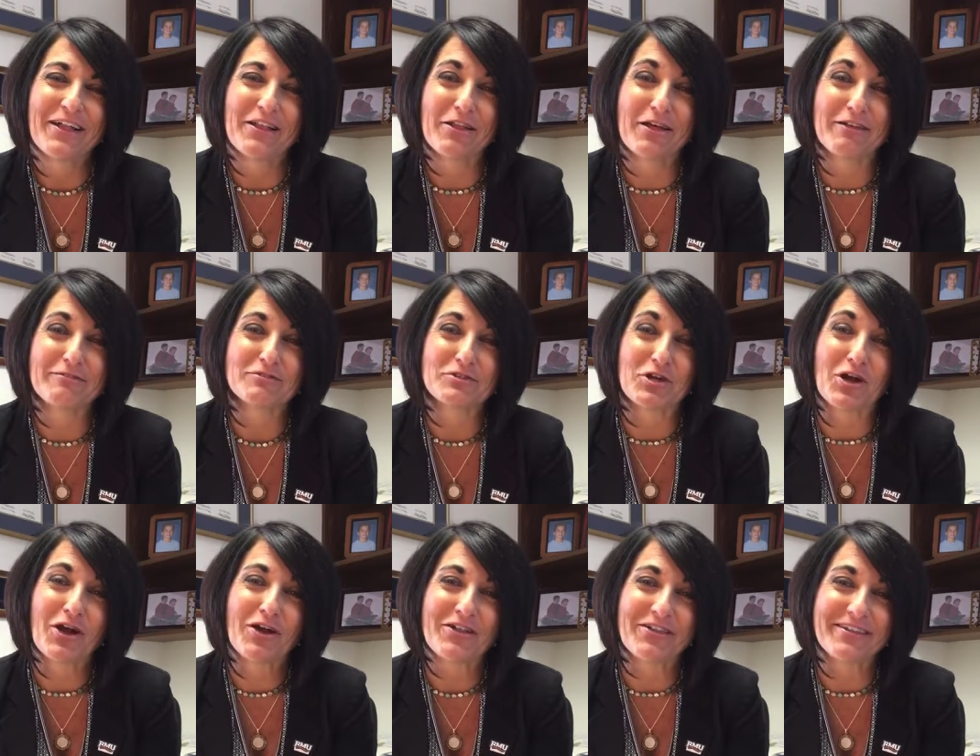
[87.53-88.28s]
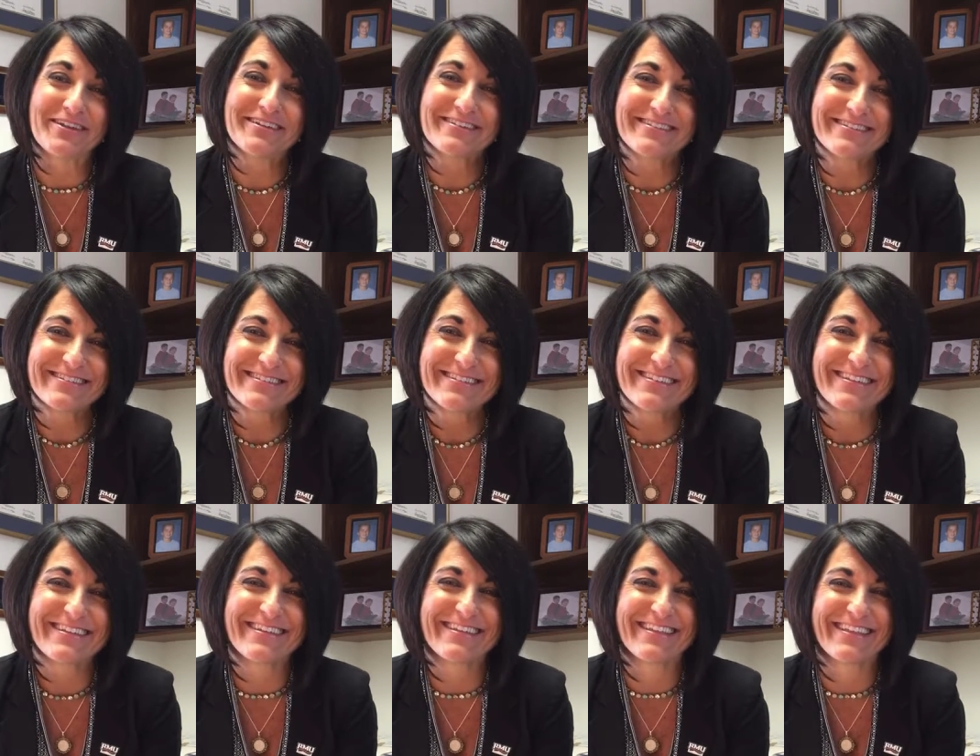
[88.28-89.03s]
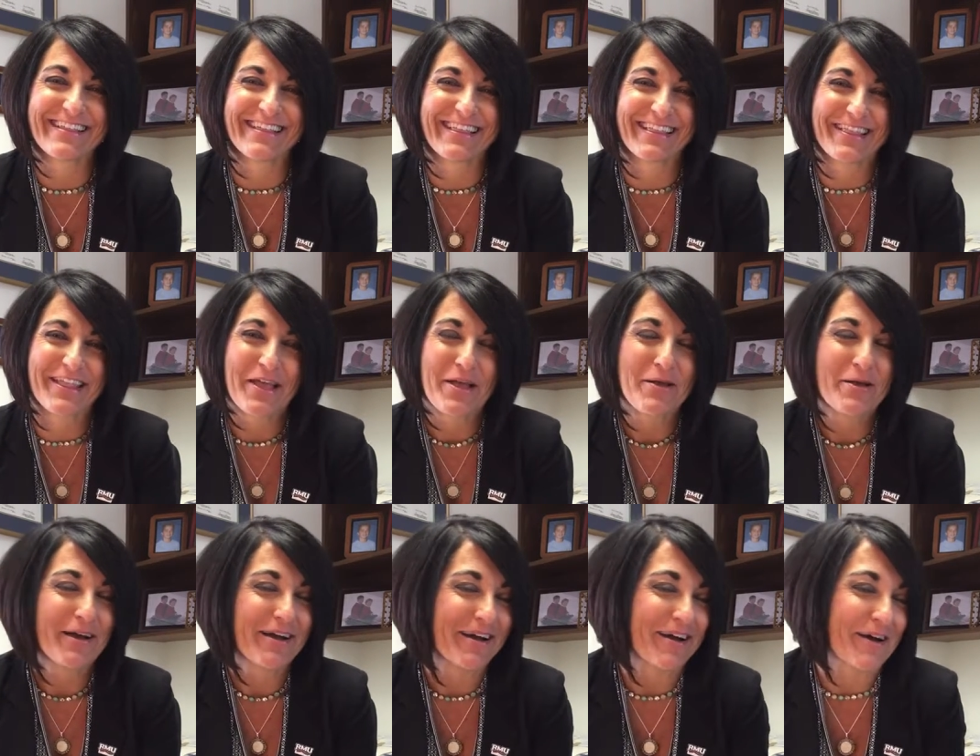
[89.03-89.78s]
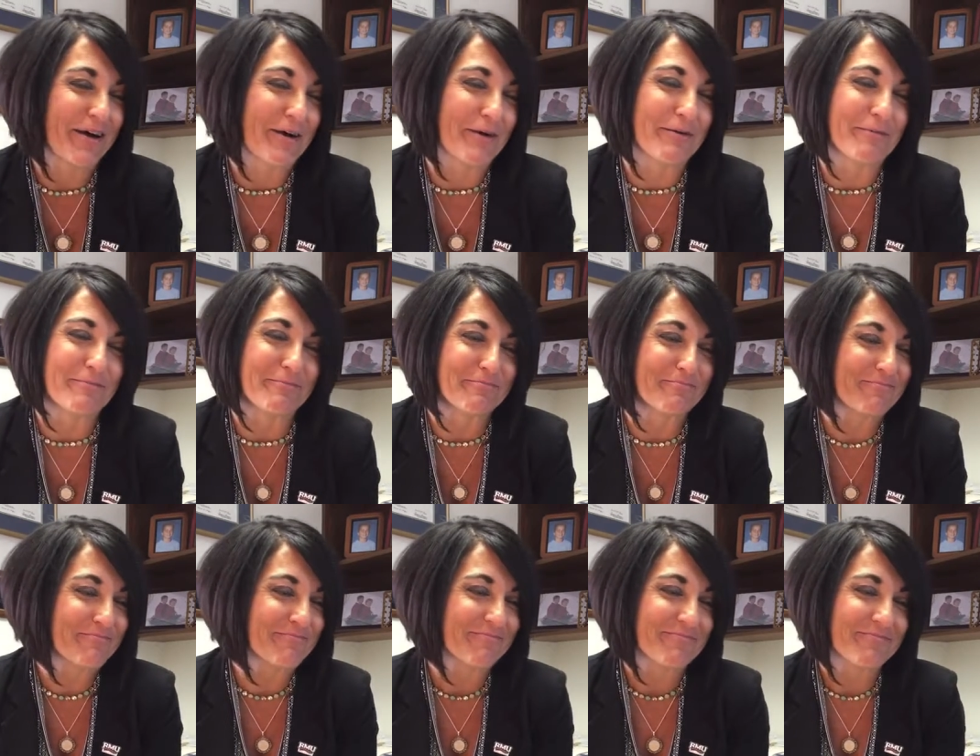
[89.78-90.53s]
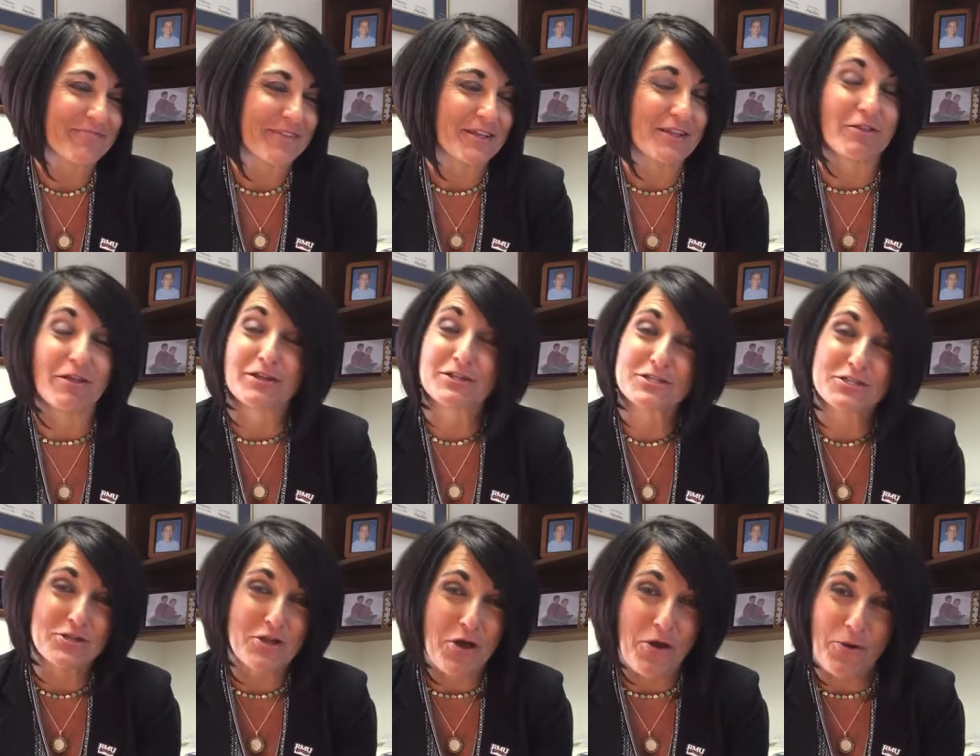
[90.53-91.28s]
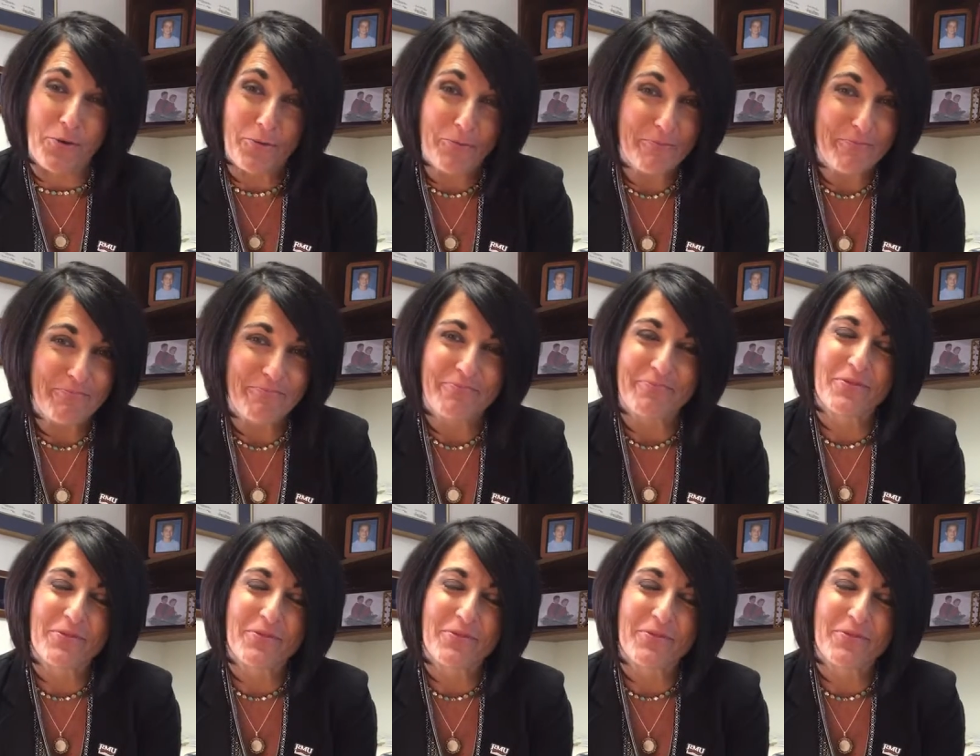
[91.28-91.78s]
A lot of chocolate, a lot of snow,